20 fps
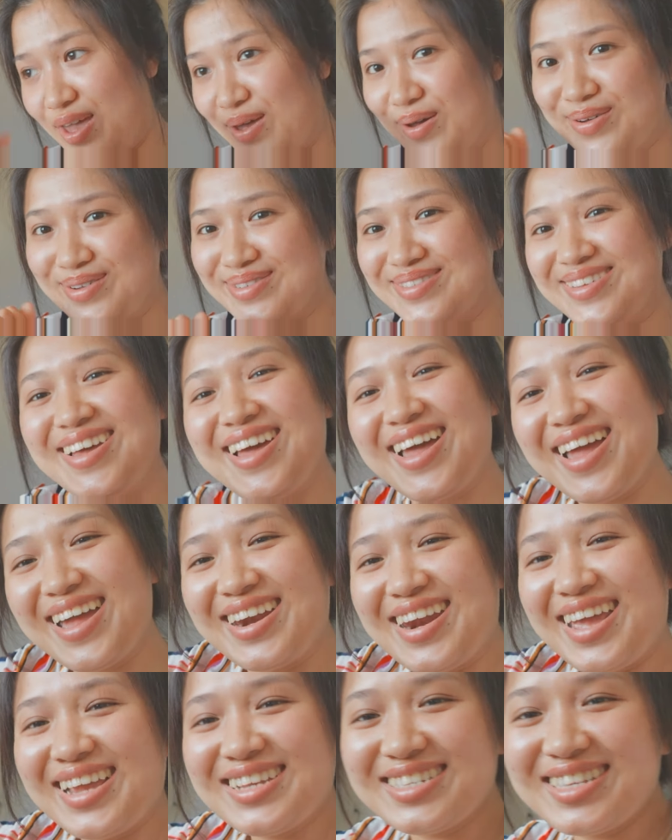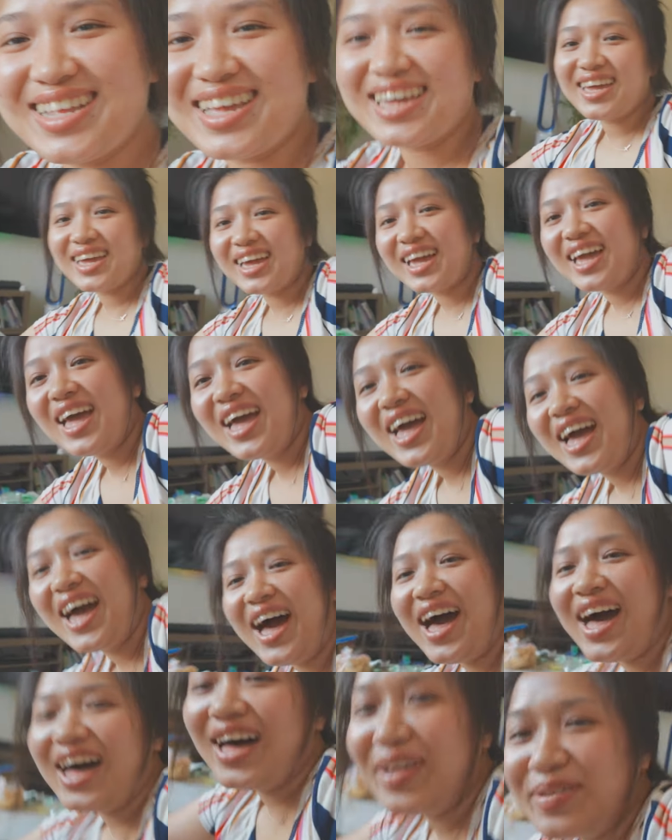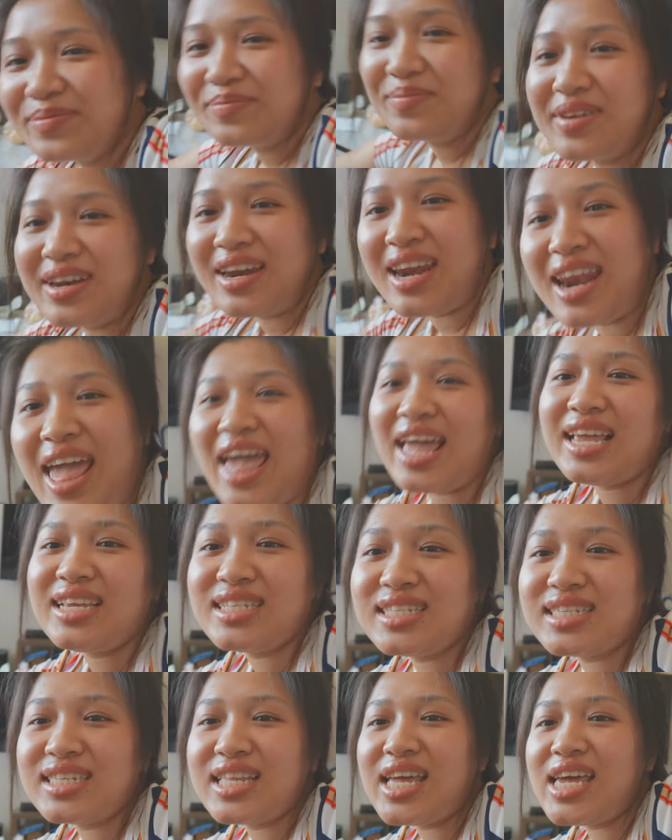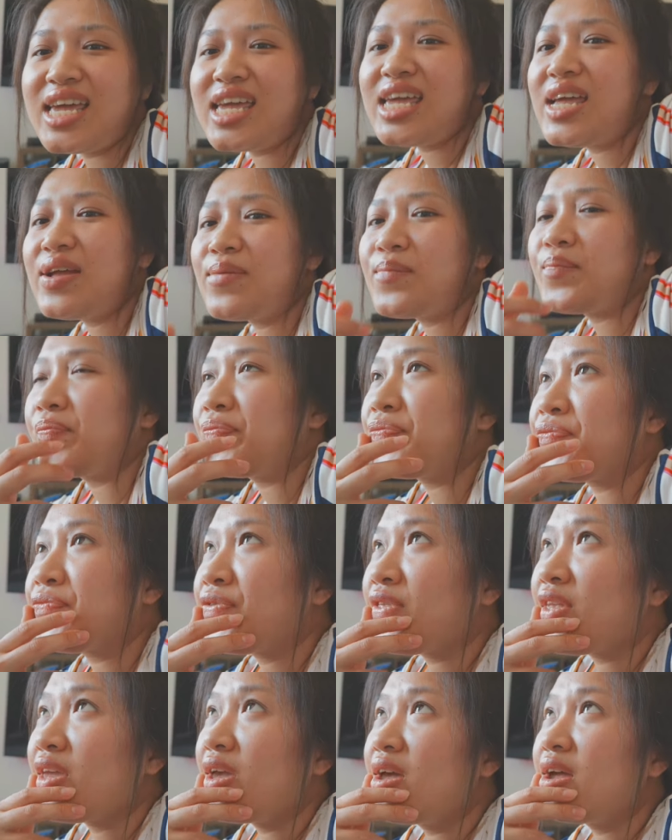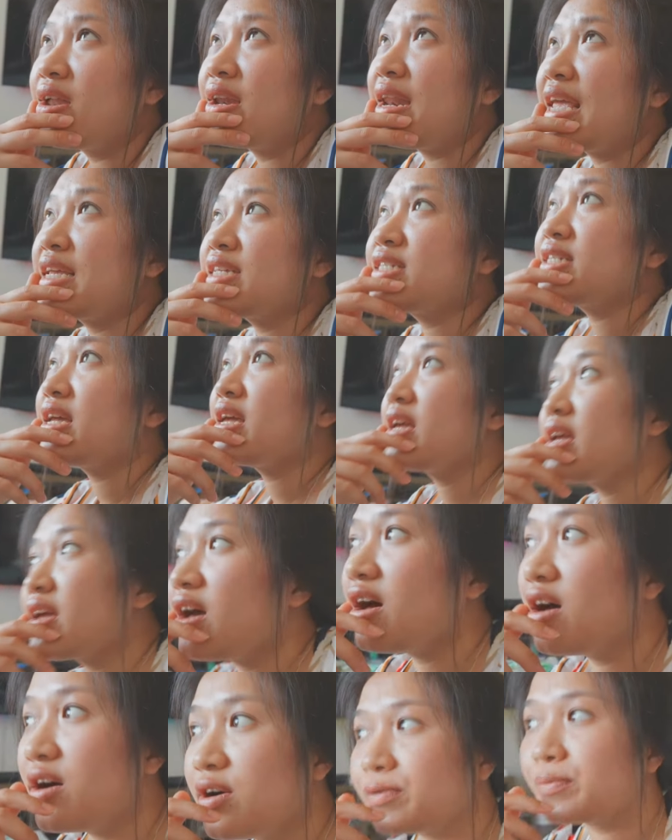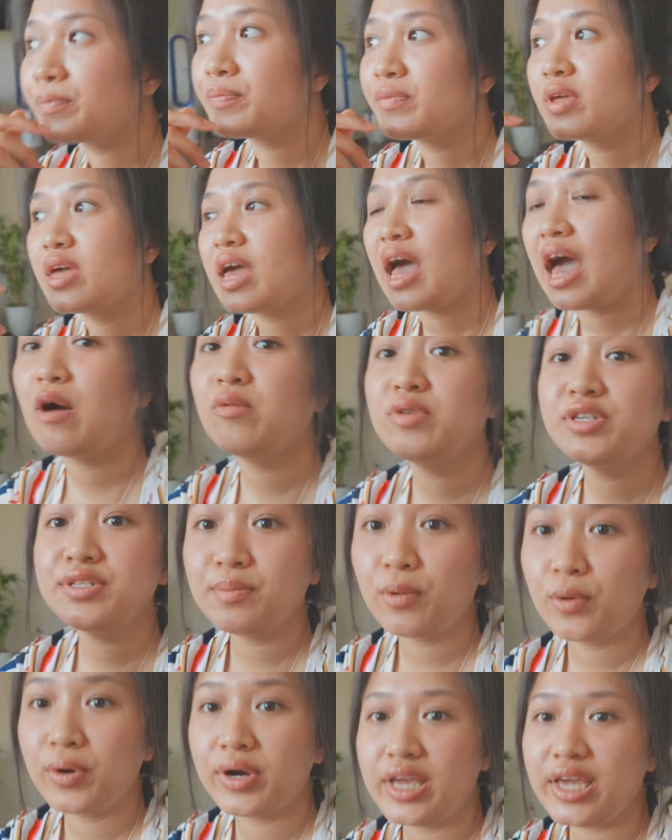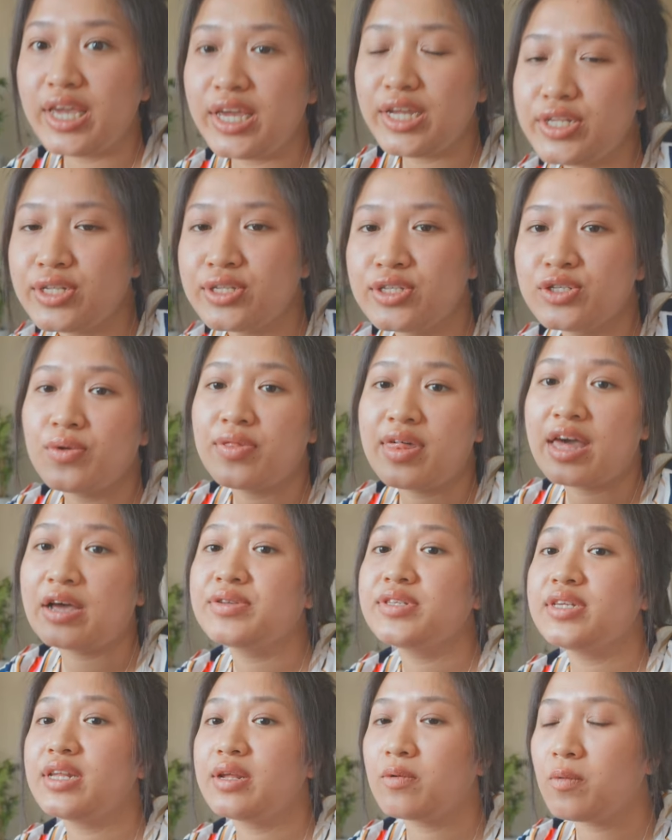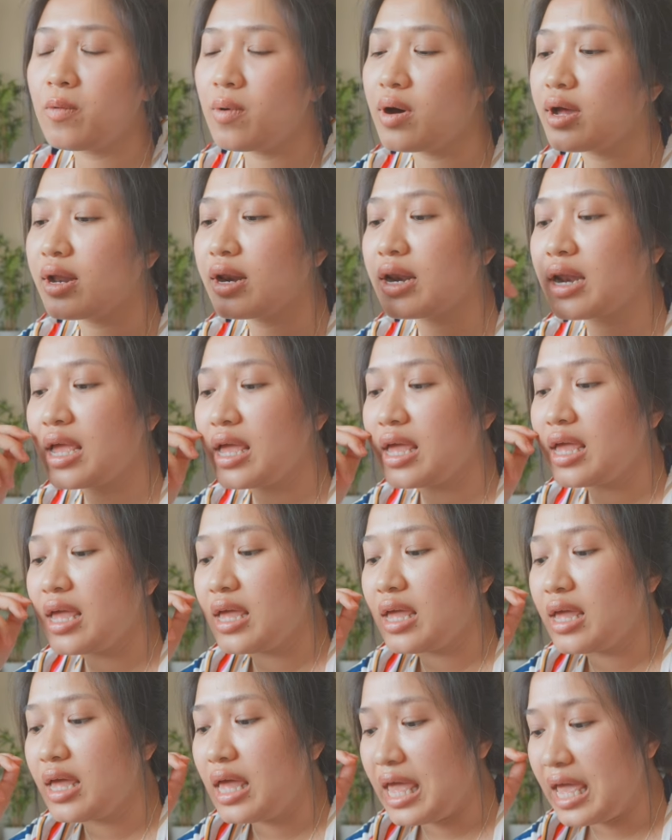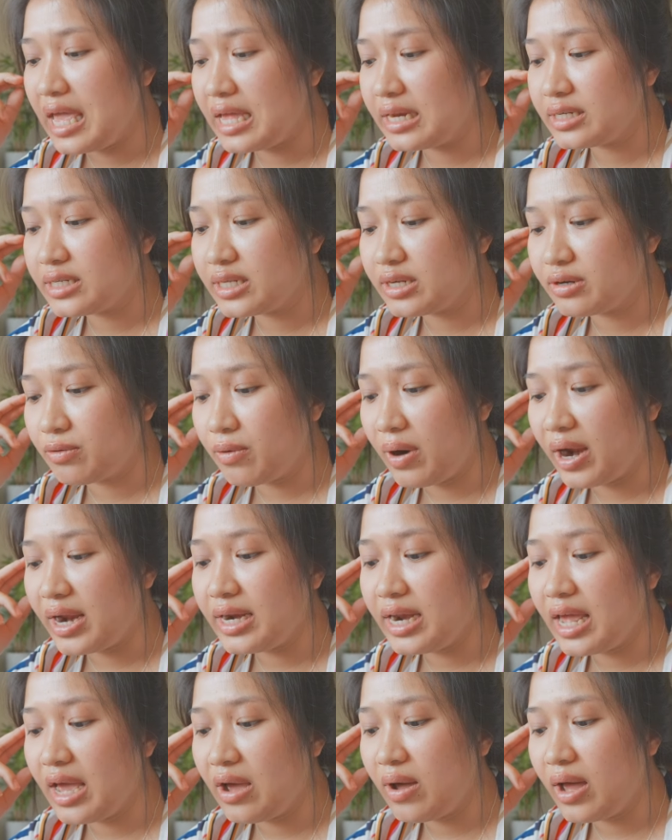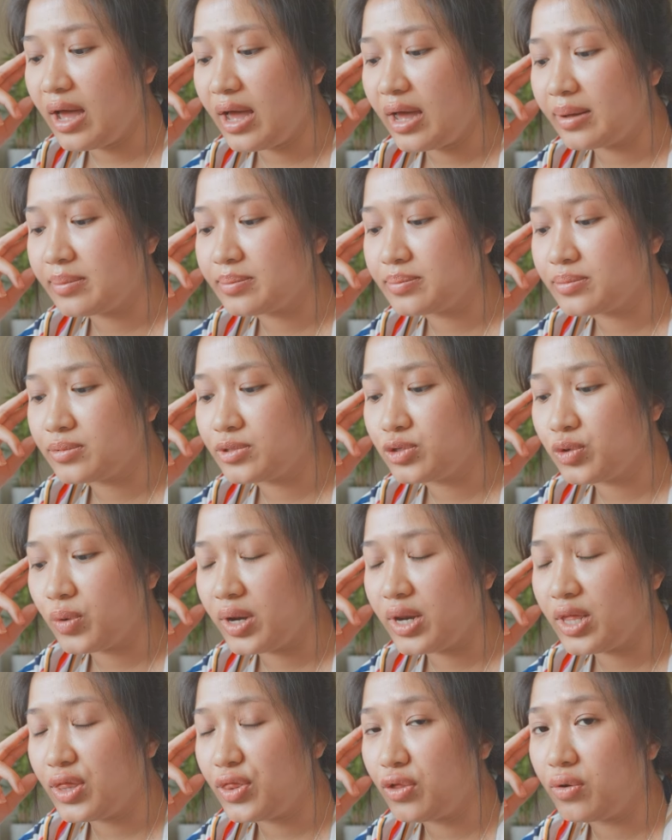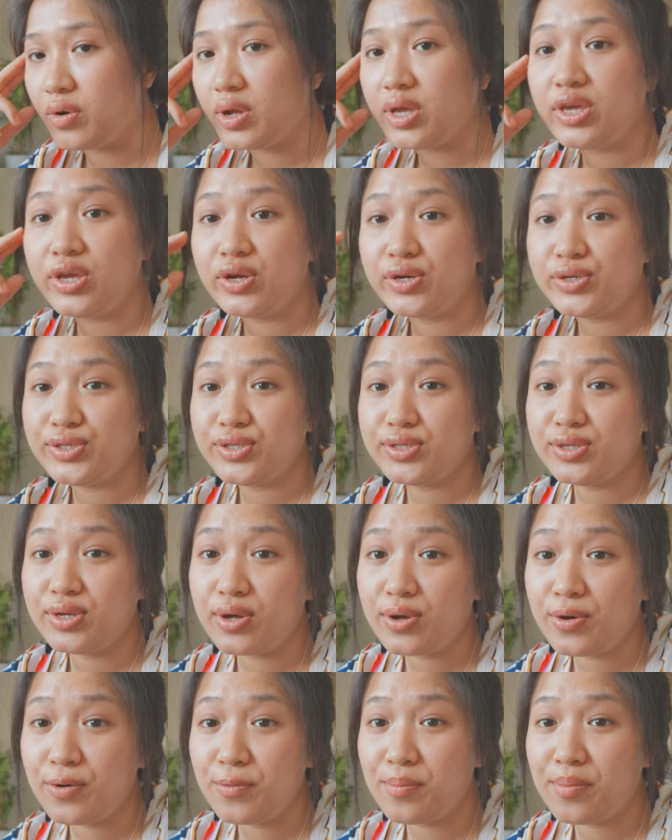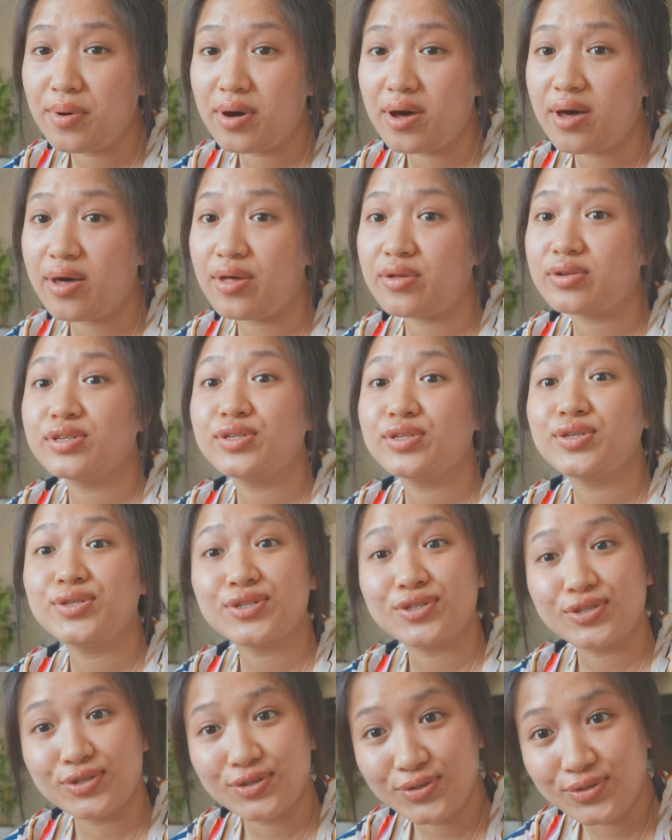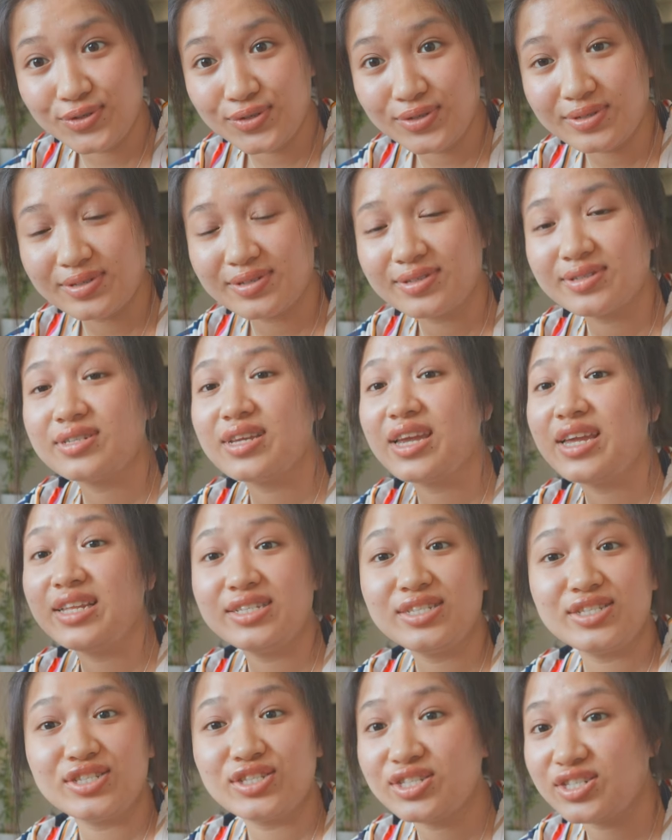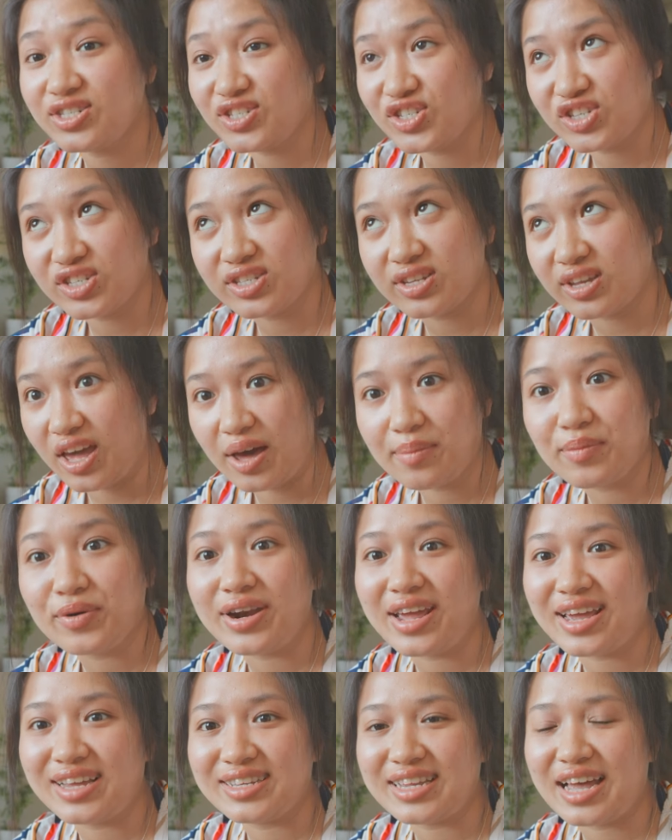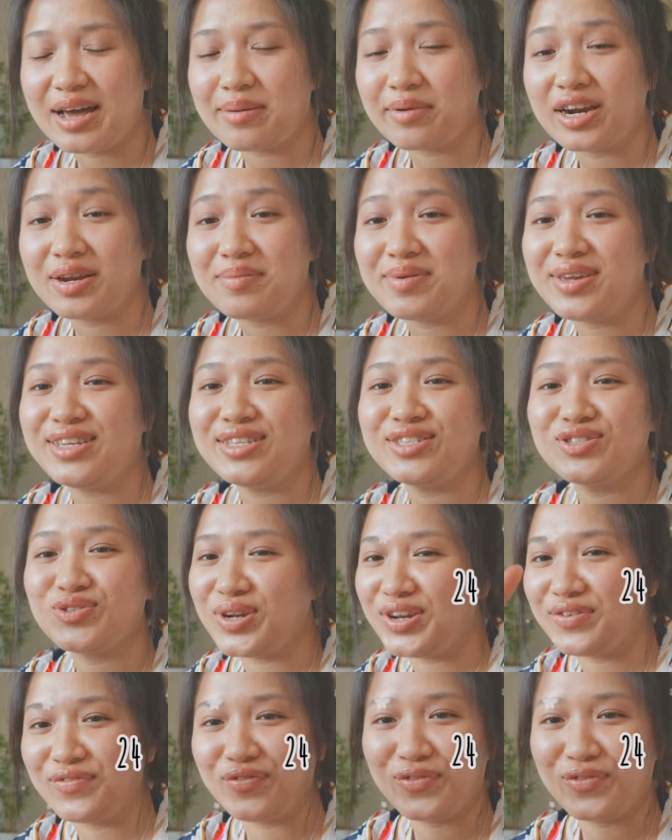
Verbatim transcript: cool. Next thing, um, next thing, next thing. Oh, I was born in 2001, and right now I'm 23 years old. But soon, in just a couple days, I'm gonna be 24.